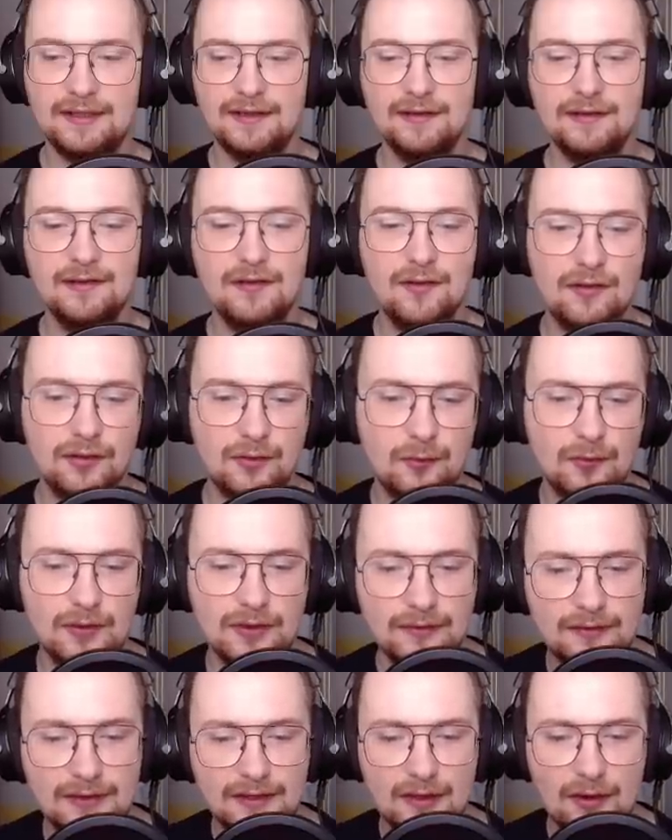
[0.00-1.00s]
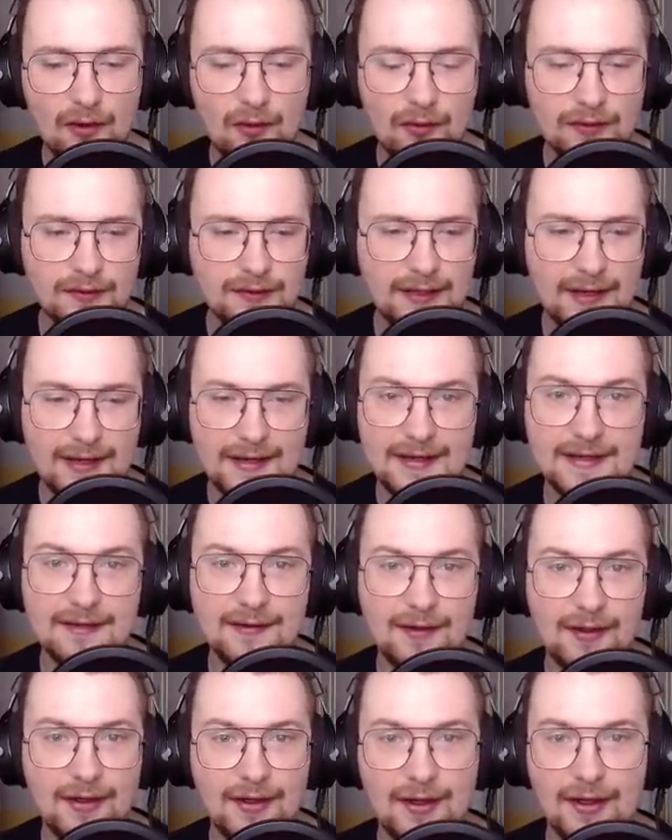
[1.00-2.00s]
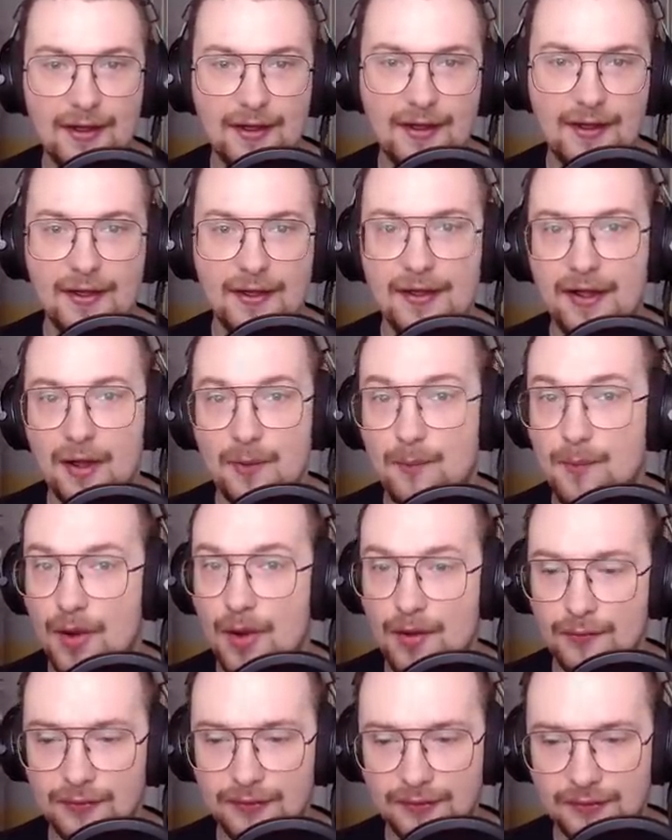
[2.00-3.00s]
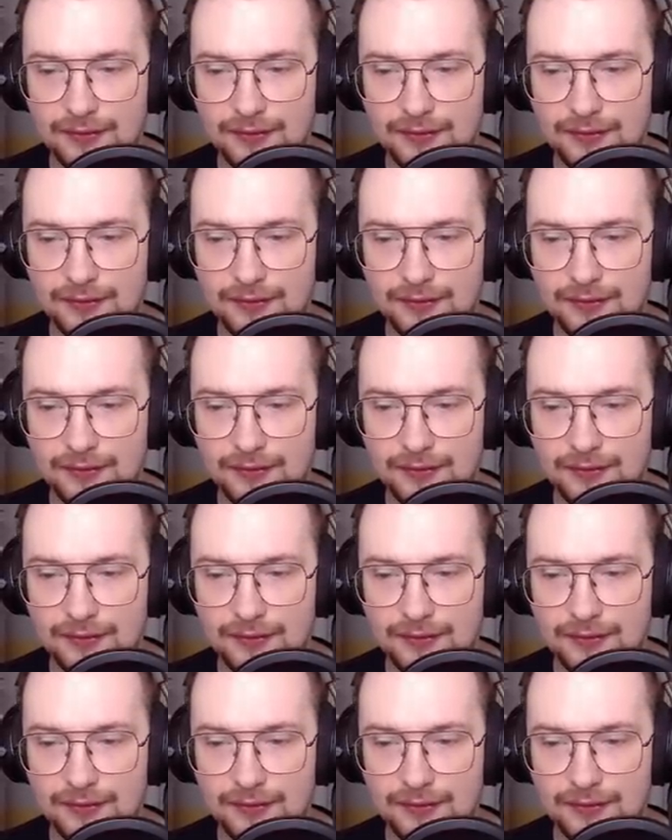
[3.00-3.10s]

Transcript: unlock one of the Octane uh, emotes